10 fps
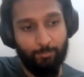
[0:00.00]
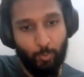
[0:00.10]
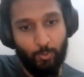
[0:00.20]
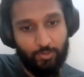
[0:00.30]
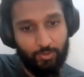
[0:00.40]

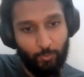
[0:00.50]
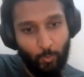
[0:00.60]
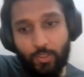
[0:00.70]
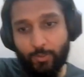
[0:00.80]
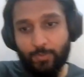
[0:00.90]
both
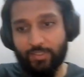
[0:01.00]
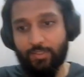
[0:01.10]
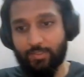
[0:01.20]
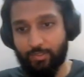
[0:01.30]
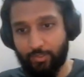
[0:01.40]
old
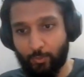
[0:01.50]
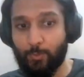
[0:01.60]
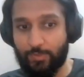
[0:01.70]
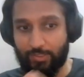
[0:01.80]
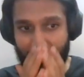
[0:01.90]
users and new
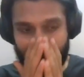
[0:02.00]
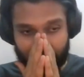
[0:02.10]
users.